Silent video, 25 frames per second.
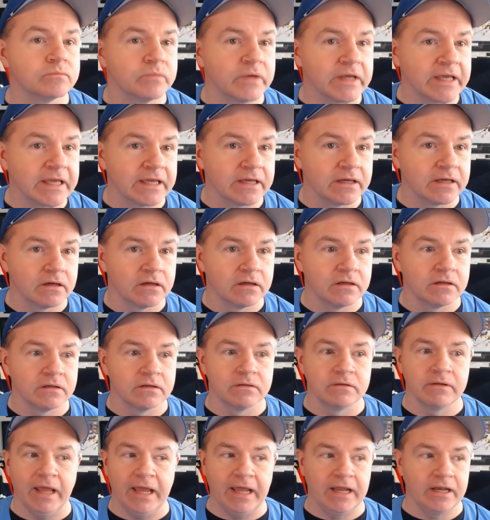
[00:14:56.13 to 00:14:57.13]

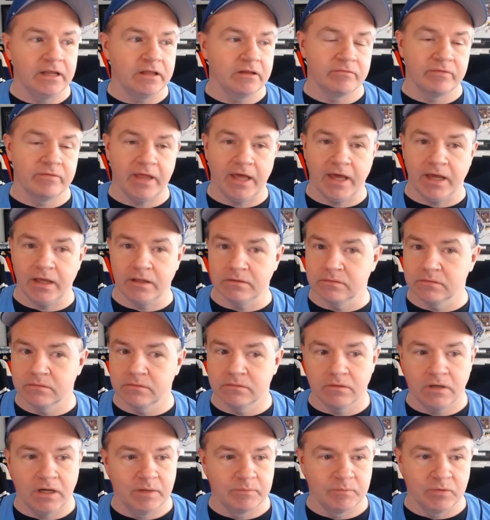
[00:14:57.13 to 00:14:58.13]
in any of that.
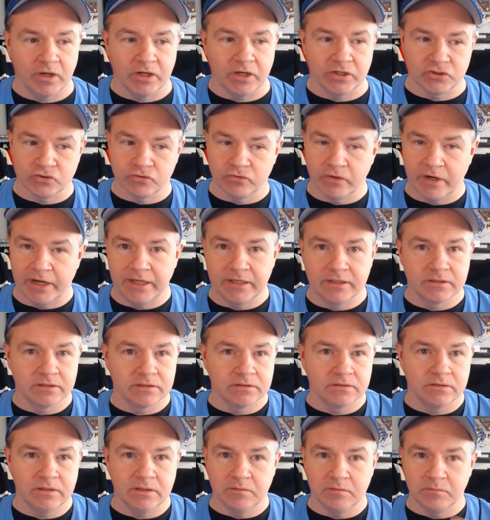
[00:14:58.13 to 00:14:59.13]
I'm not trained
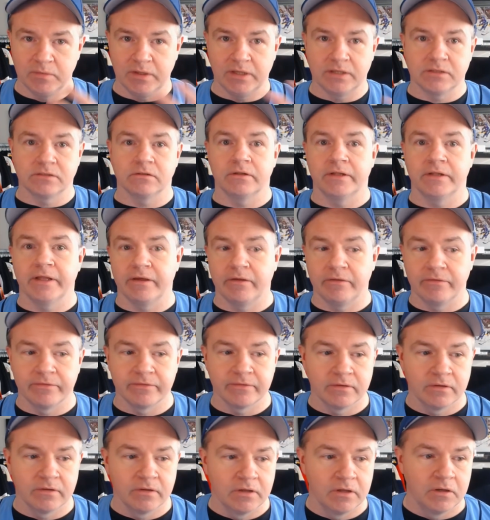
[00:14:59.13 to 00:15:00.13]
in mental health.